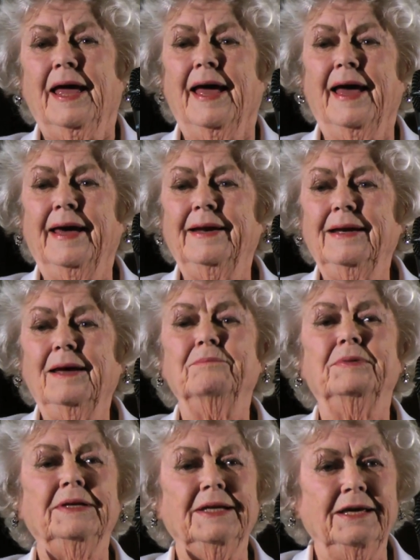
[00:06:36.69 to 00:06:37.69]
And
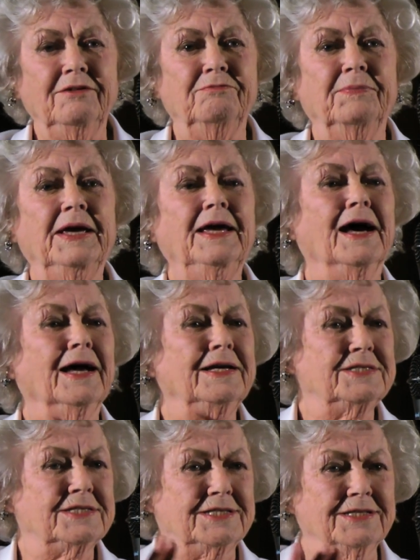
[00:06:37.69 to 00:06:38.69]
believe me, I
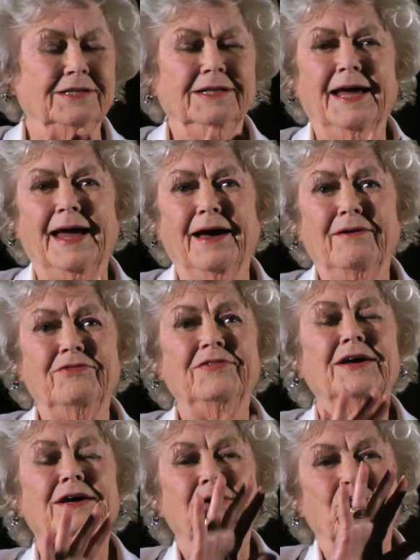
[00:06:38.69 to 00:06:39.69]
still have
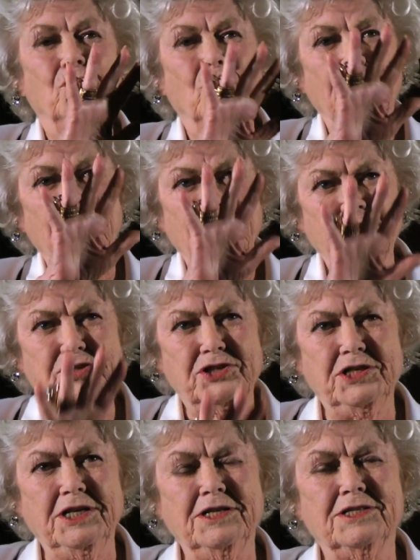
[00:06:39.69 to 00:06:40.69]
one of the
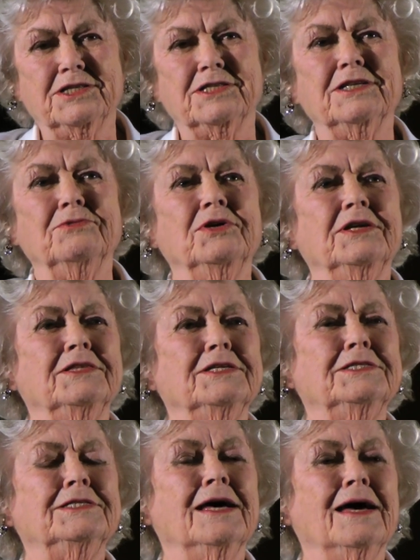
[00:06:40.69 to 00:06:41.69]
sheets, one of
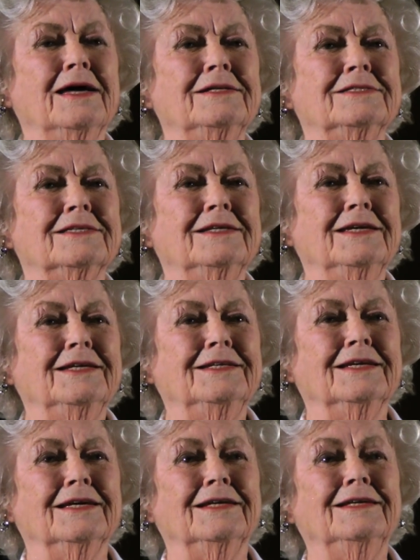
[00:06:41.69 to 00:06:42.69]
the sides that he
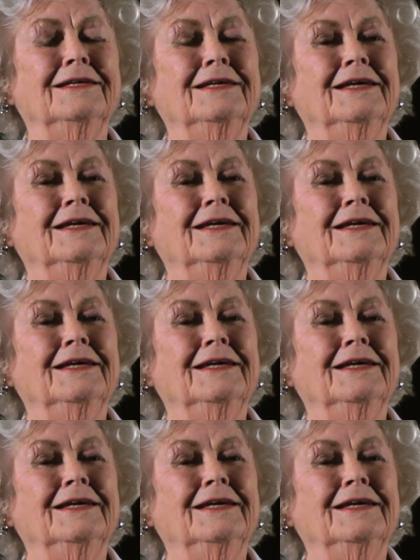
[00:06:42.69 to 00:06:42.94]
did.